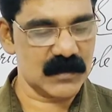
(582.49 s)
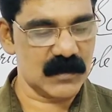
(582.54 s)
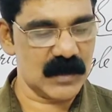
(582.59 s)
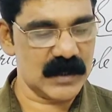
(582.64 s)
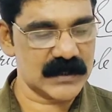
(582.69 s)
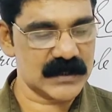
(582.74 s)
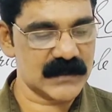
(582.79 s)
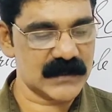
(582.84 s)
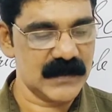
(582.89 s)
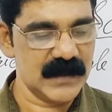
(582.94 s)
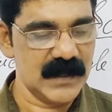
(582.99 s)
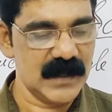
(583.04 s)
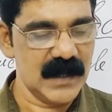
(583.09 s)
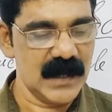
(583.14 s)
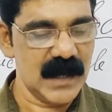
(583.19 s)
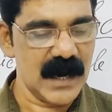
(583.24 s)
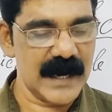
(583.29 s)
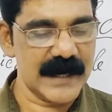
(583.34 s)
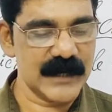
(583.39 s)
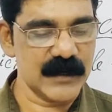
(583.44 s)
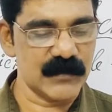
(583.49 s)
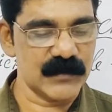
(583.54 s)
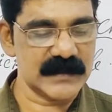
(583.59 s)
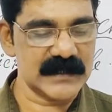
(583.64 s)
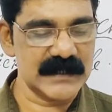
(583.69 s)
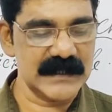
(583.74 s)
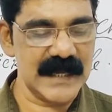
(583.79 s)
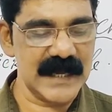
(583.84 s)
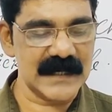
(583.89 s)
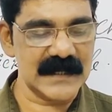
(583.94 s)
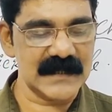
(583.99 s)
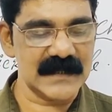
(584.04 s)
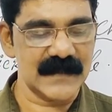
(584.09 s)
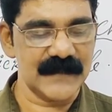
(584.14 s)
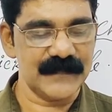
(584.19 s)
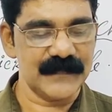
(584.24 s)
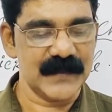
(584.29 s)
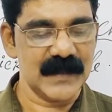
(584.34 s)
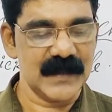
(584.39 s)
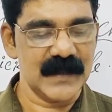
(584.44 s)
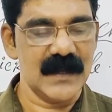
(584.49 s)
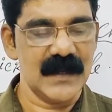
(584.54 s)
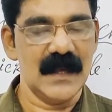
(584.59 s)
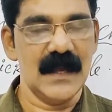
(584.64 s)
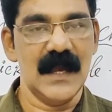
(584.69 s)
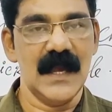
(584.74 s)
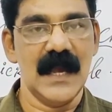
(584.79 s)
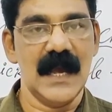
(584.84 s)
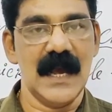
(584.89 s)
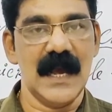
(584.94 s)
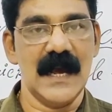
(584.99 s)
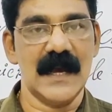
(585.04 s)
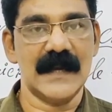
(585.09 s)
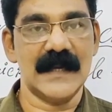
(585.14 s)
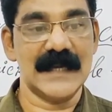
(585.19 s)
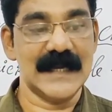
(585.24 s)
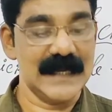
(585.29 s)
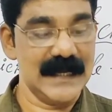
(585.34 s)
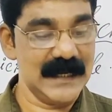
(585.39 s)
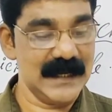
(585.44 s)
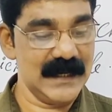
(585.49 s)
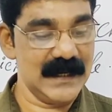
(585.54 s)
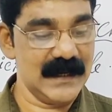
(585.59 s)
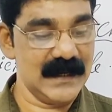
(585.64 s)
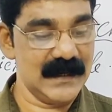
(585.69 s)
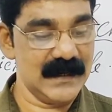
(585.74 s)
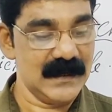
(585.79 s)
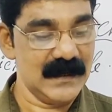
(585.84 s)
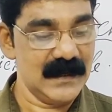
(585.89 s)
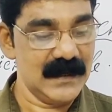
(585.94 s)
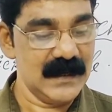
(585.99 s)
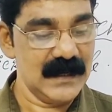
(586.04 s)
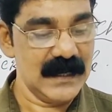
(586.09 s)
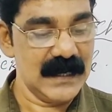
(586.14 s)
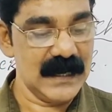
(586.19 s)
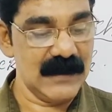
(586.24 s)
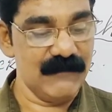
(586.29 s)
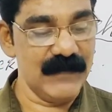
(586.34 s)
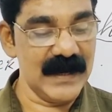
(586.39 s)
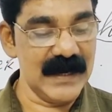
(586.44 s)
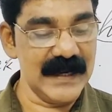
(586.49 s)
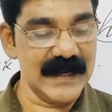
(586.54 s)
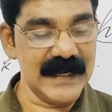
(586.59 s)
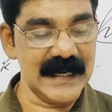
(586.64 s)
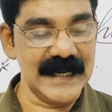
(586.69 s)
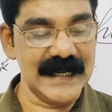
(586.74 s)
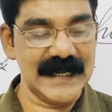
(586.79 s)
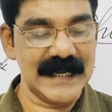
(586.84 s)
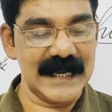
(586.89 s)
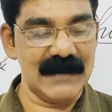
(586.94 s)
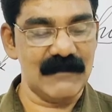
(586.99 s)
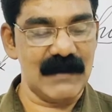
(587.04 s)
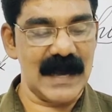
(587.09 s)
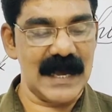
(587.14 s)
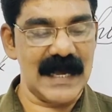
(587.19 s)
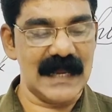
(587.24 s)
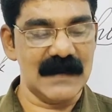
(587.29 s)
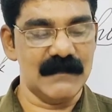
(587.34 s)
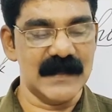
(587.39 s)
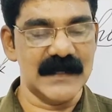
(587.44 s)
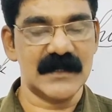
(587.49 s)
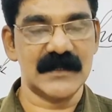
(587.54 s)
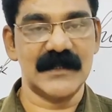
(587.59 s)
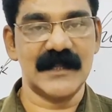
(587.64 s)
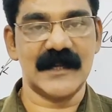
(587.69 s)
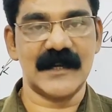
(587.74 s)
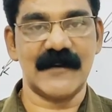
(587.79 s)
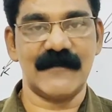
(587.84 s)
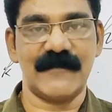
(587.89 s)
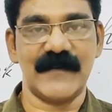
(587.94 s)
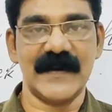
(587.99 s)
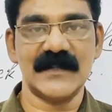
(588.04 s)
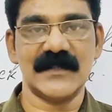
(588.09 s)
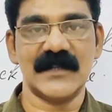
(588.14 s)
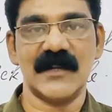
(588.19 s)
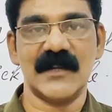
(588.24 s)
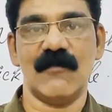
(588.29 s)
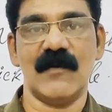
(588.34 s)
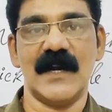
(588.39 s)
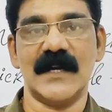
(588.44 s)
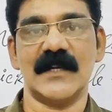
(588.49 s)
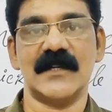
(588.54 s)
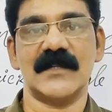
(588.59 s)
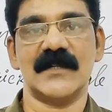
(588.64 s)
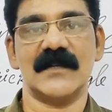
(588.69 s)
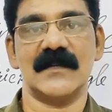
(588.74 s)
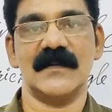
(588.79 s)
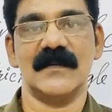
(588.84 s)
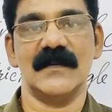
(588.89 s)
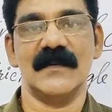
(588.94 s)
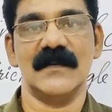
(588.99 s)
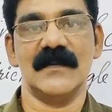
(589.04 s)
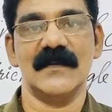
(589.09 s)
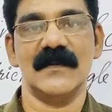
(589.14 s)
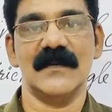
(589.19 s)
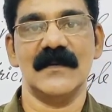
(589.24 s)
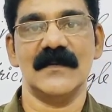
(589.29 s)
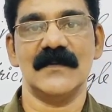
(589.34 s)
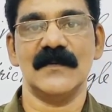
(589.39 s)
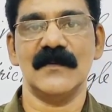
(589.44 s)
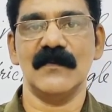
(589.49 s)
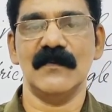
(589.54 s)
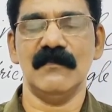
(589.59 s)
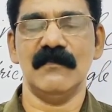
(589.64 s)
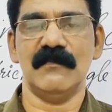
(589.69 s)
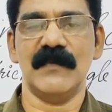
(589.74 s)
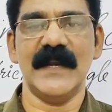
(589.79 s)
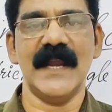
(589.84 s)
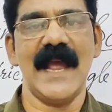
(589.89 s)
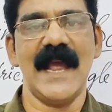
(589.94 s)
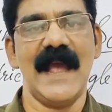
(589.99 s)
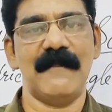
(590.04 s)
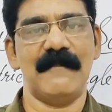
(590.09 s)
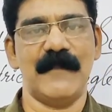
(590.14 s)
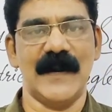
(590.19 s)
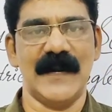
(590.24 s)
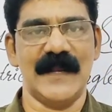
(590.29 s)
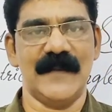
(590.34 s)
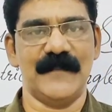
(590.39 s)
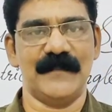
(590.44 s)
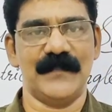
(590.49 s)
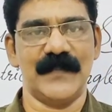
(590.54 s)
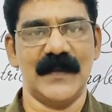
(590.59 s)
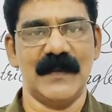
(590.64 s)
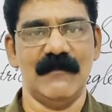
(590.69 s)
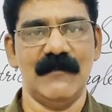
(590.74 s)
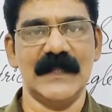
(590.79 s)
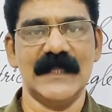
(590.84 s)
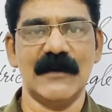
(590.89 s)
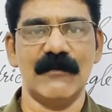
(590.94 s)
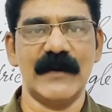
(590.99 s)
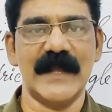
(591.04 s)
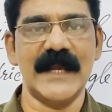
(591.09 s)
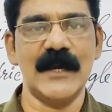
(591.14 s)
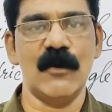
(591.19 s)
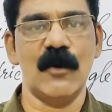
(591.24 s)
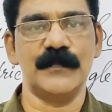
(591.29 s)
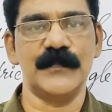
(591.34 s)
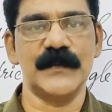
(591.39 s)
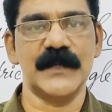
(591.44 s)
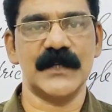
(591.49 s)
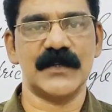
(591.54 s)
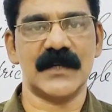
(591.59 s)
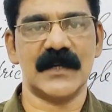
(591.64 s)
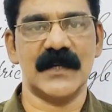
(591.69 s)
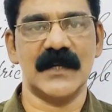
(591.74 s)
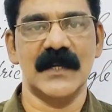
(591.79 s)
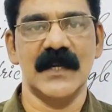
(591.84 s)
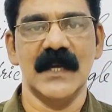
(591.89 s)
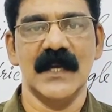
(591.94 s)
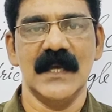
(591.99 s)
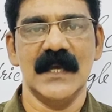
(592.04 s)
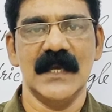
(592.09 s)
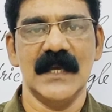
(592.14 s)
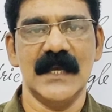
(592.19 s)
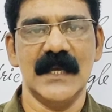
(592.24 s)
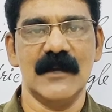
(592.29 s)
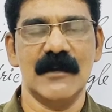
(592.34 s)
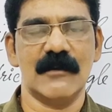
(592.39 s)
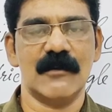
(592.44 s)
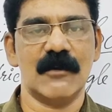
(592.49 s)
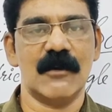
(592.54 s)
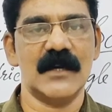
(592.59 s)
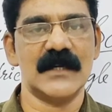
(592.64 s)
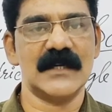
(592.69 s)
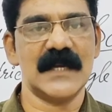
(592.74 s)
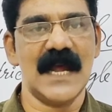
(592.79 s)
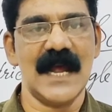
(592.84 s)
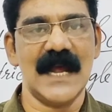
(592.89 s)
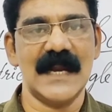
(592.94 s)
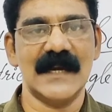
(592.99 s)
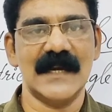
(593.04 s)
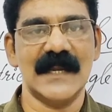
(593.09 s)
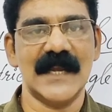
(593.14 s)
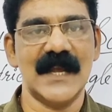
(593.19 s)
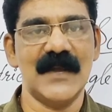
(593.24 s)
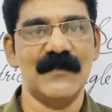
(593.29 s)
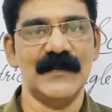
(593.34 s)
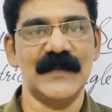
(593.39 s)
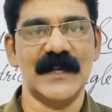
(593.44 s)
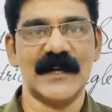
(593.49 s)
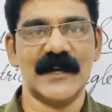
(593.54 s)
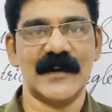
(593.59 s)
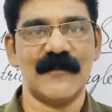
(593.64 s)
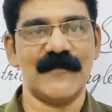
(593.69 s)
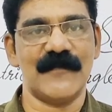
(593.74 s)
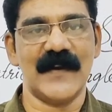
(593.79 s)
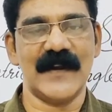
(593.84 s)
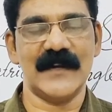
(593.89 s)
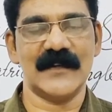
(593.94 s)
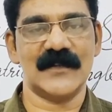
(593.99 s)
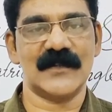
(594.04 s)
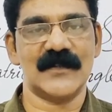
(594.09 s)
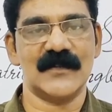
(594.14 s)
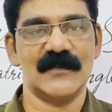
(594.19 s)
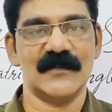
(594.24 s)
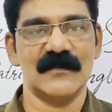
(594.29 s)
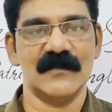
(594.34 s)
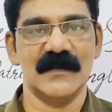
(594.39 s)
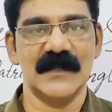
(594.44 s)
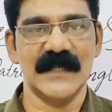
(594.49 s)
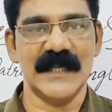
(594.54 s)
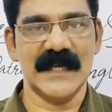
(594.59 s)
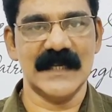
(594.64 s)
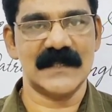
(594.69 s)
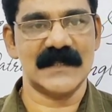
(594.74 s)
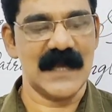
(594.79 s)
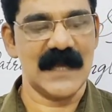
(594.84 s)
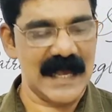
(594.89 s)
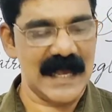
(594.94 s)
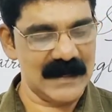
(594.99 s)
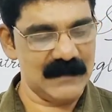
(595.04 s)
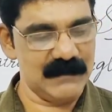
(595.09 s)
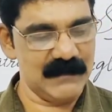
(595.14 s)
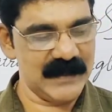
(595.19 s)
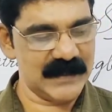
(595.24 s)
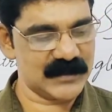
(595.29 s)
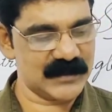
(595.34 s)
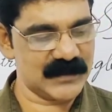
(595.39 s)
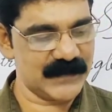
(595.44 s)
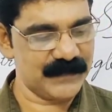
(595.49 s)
Koch. And you see that? Uh, he uh, willingly gave Albert the reference he wanted. So very happily, without any objection, he wrote and gave the reference to yes, Albert.